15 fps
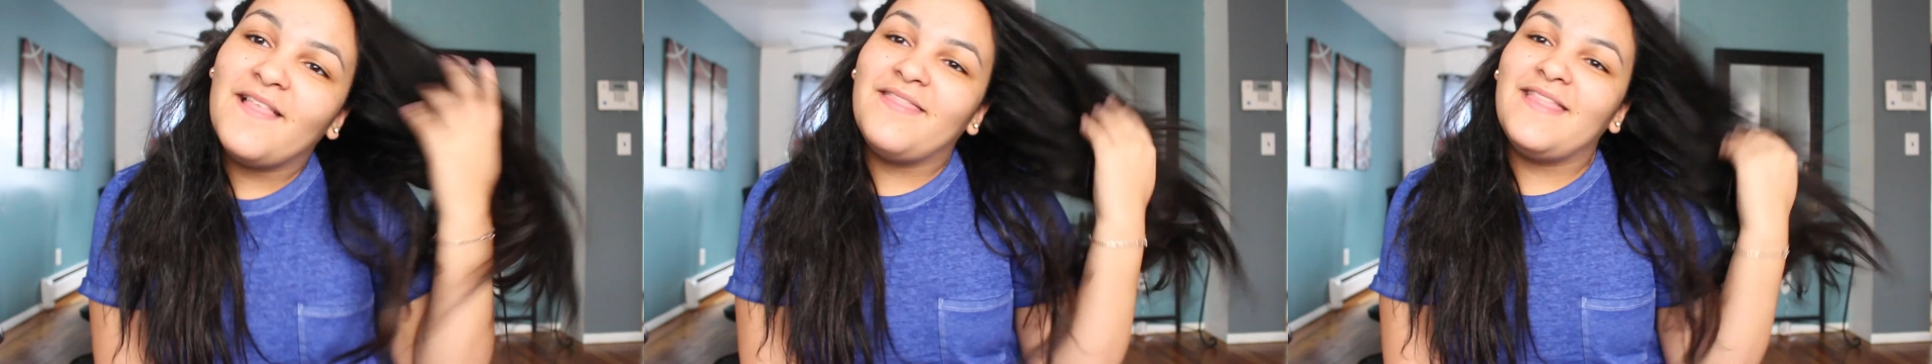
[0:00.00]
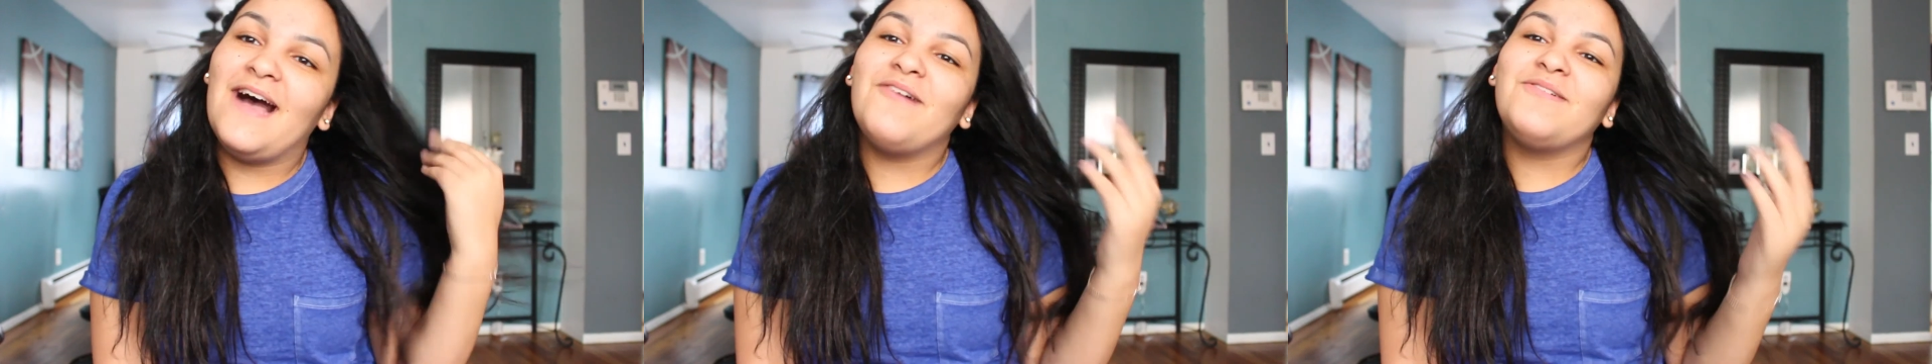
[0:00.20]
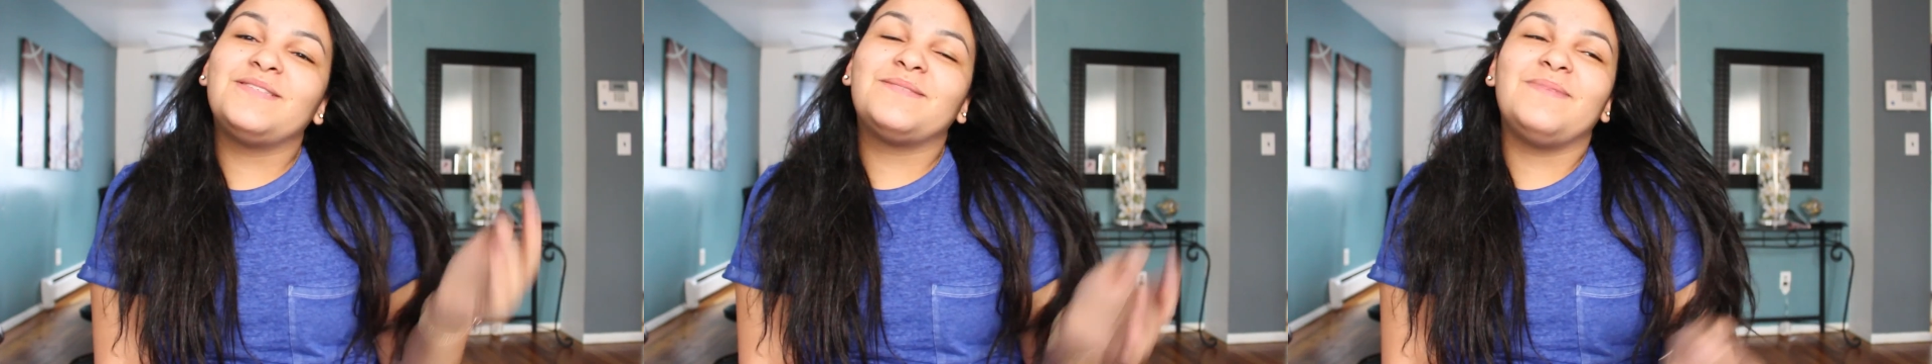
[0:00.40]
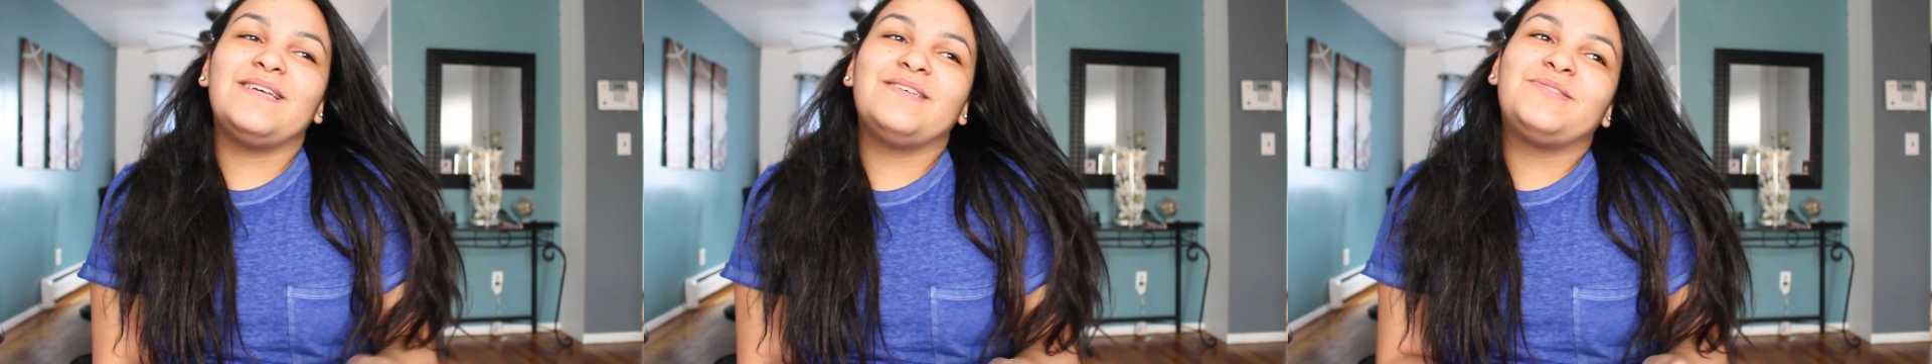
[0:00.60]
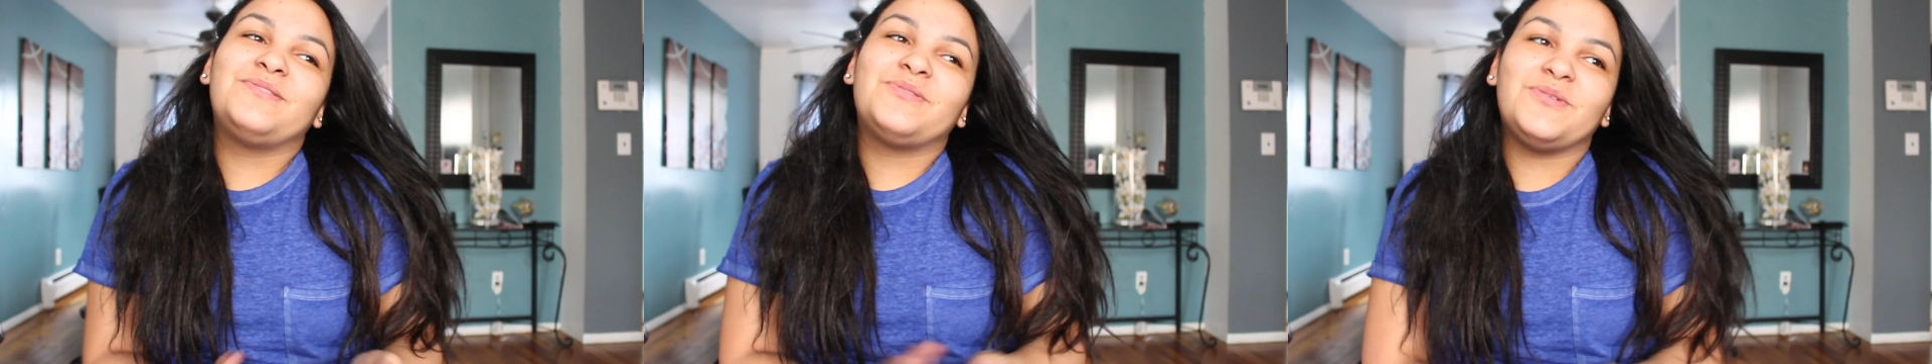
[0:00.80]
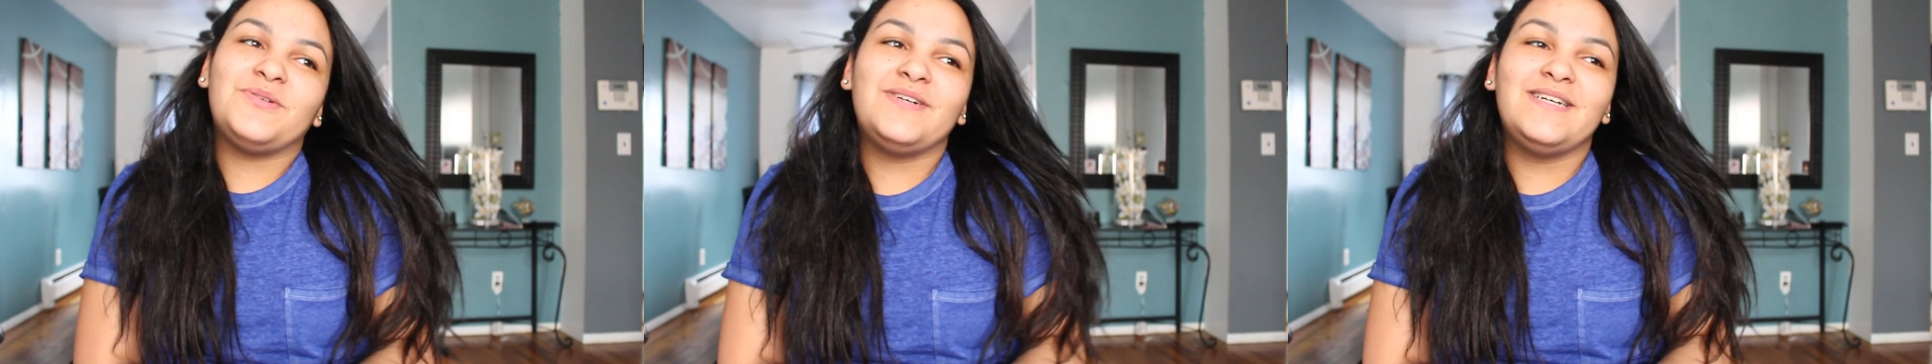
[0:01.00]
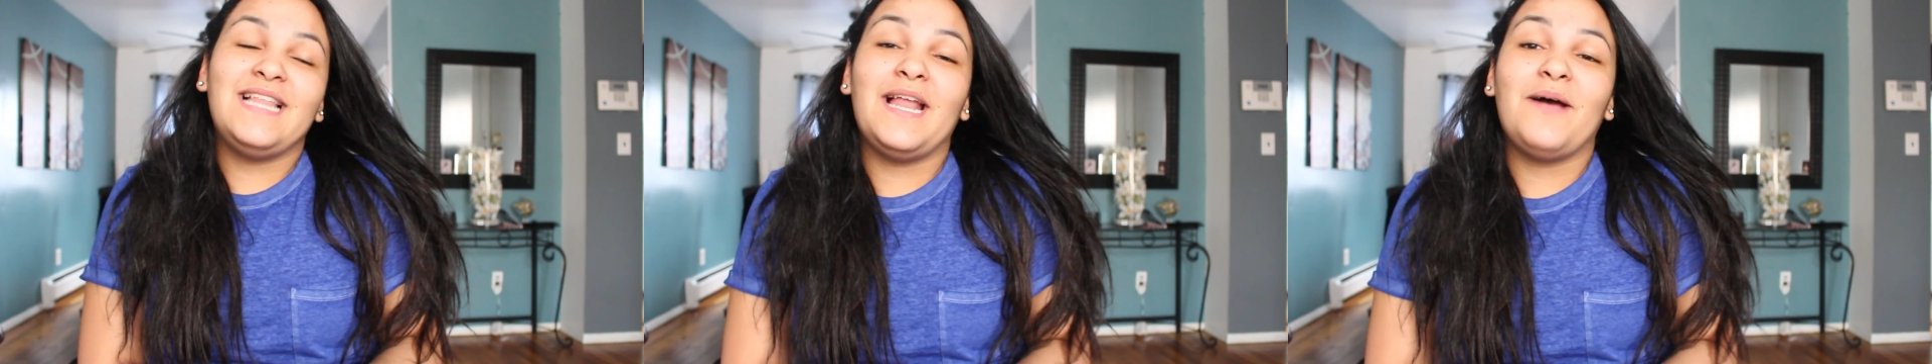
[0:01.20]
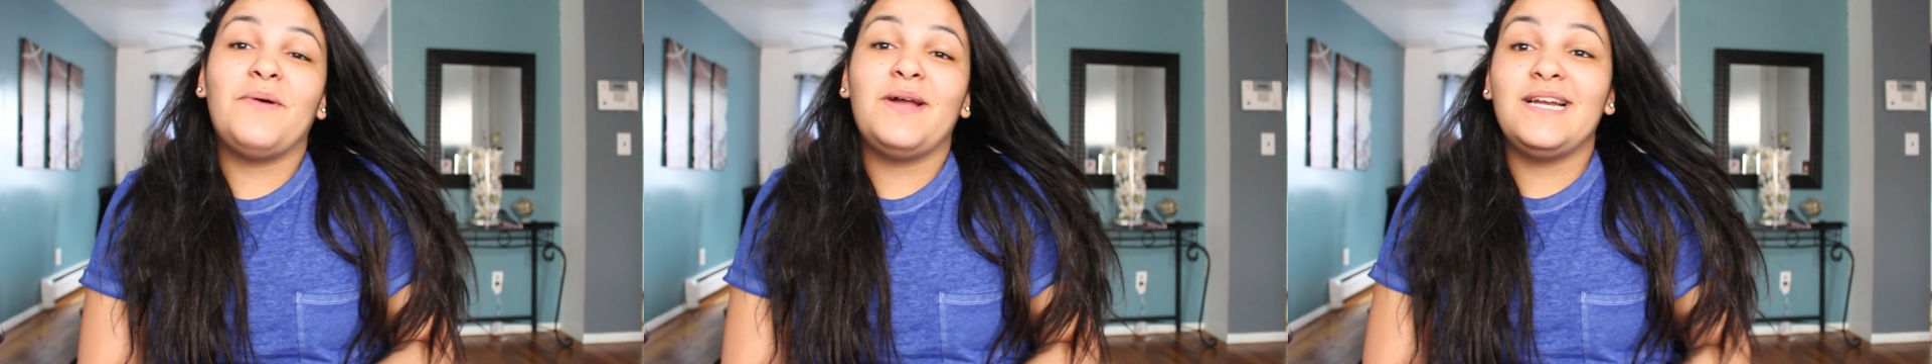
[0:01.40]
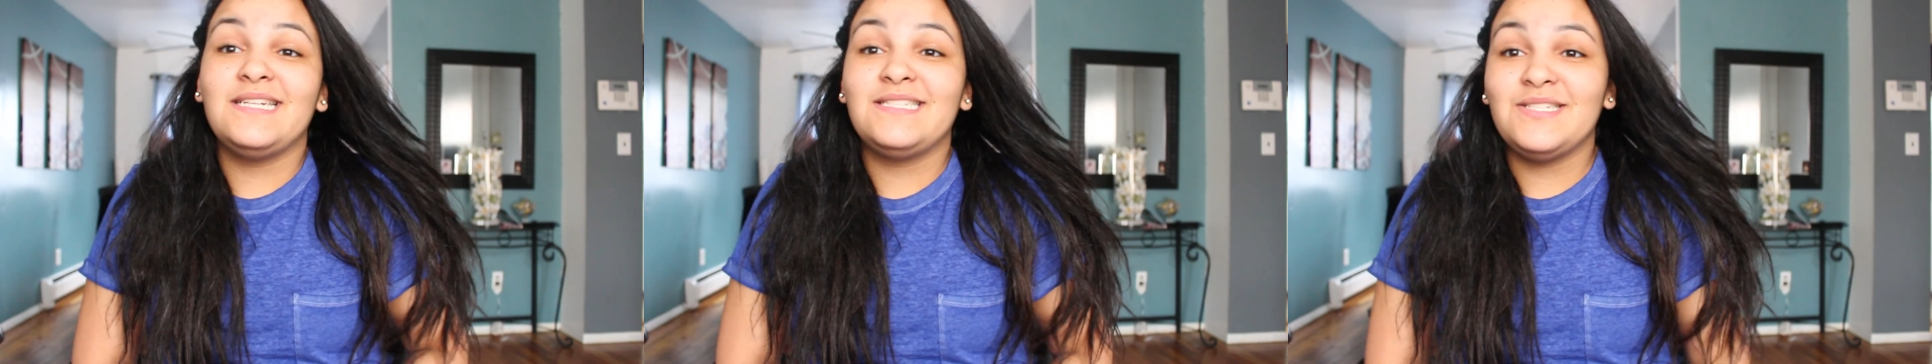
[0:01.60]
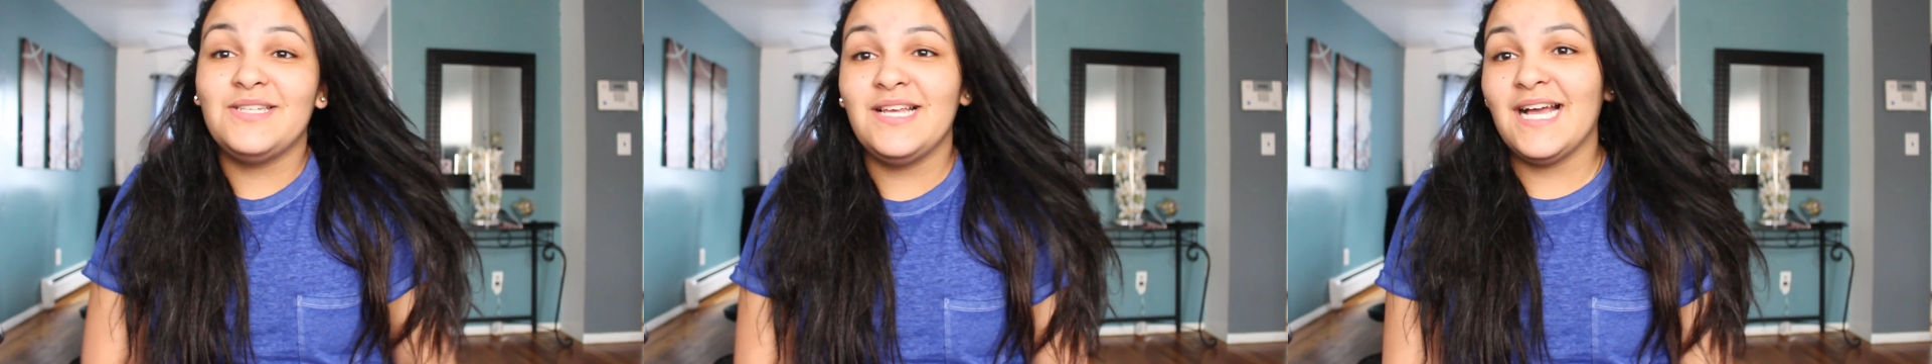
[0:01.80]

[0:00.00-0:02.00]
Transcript: that was my story that I wanted to tell